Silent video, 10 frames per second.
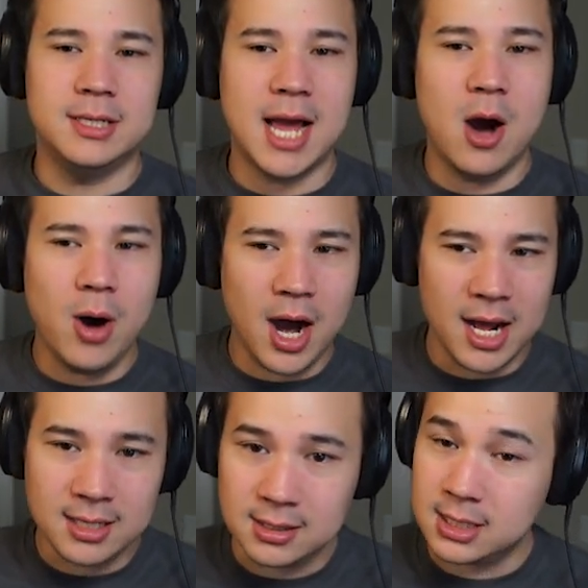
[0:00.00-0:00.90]
Now,
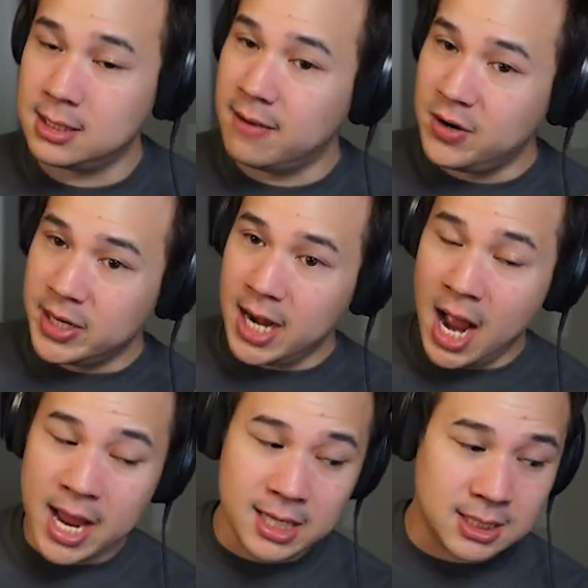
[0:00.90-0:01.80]
Oz, that's not very
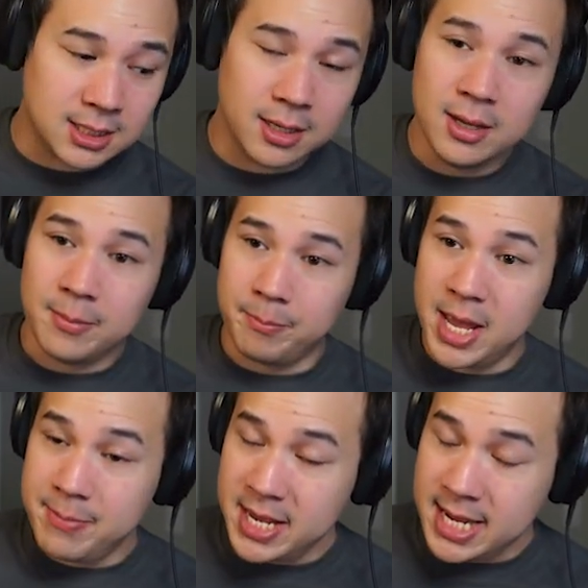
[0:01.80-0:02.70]
nice.
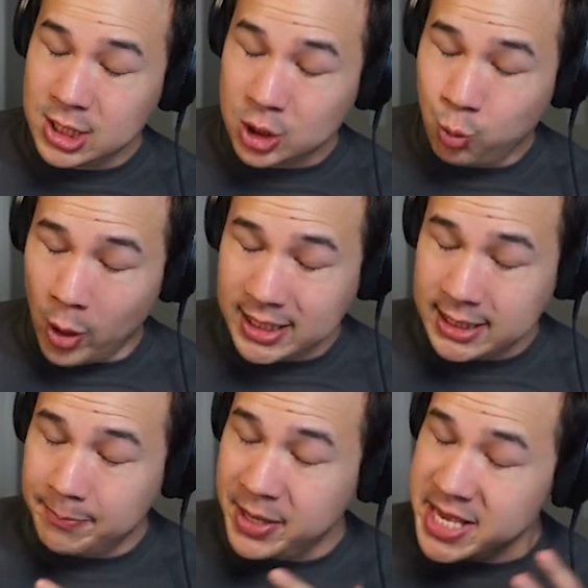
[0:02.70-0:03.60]
Maybe he just wants
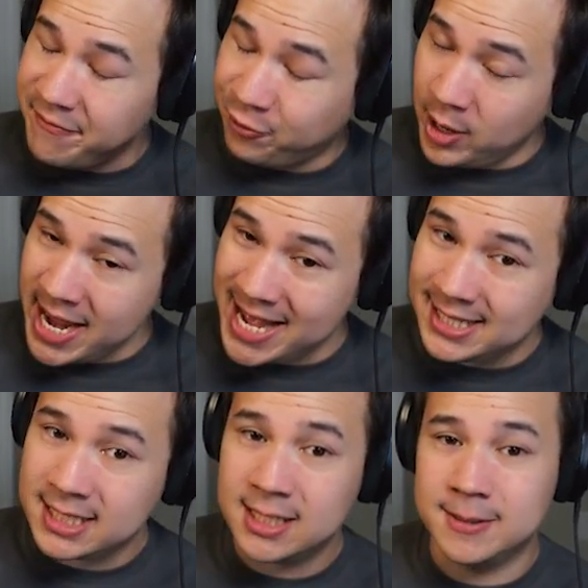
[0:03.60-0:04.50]
to be your
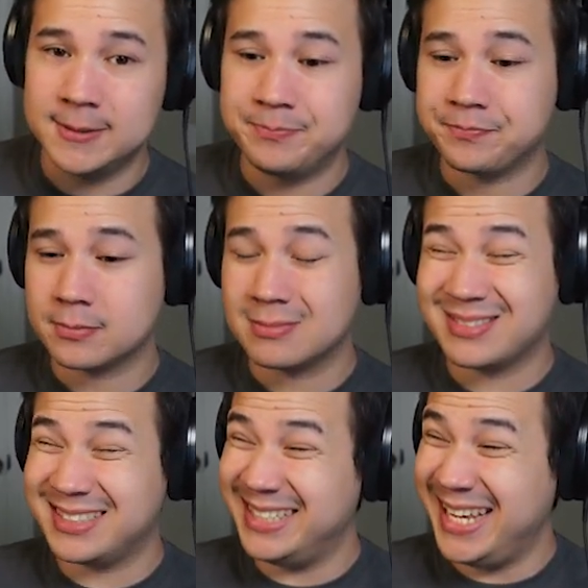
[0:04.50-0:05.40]
friend.
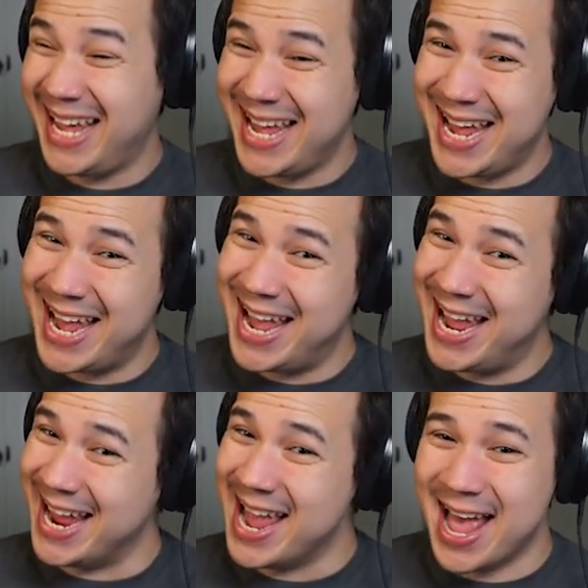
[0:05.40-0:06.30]

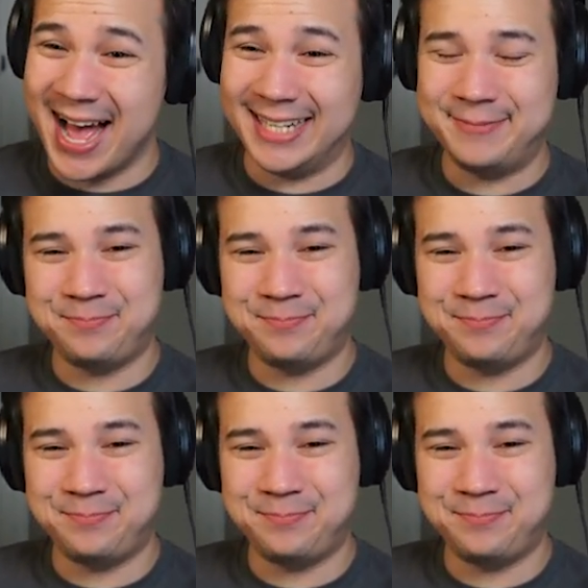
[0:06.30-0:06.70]
Yeah.